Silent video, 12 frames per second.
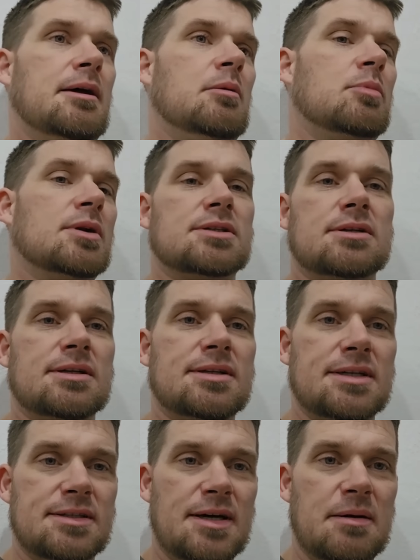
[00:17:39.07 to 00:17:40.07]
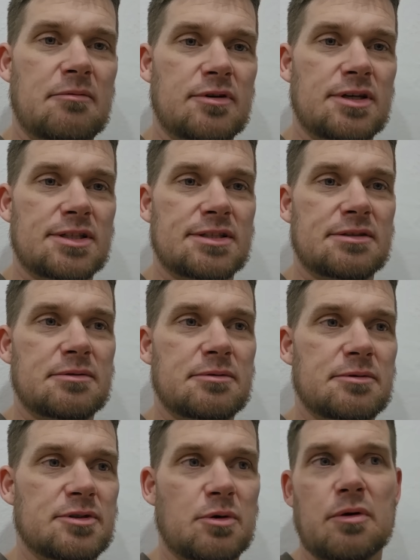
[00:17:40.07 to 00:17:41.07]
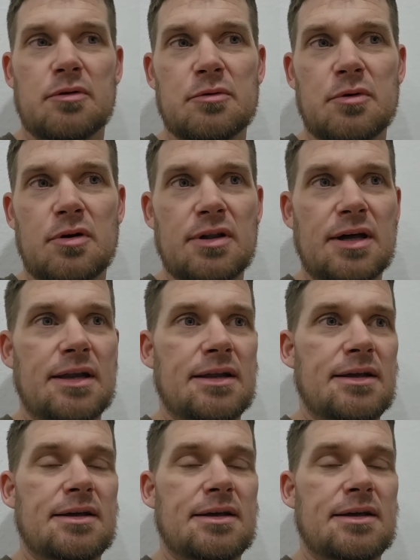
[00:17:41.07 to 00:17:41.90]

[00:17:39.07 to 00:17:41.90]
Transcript: But it's going to take time for us to sort through all that,